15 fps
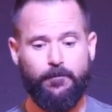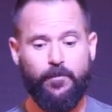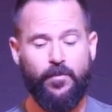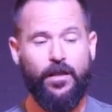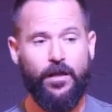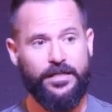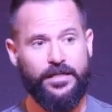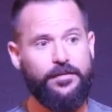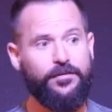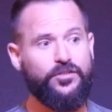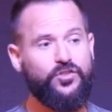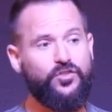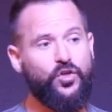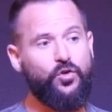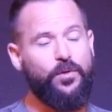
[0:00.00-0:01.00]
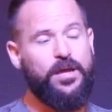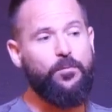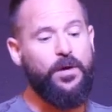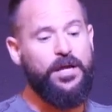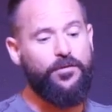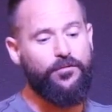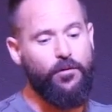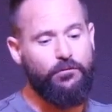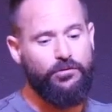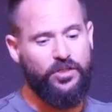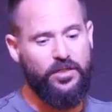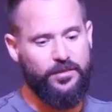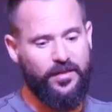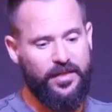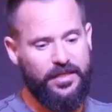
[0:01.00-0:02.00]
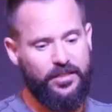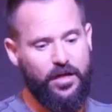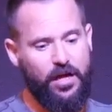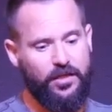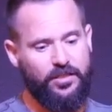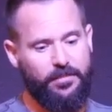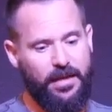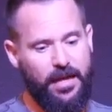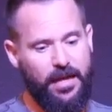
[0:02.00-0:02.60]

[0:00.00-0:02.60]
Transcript: Again, this is the great white throne judgment that it talks about.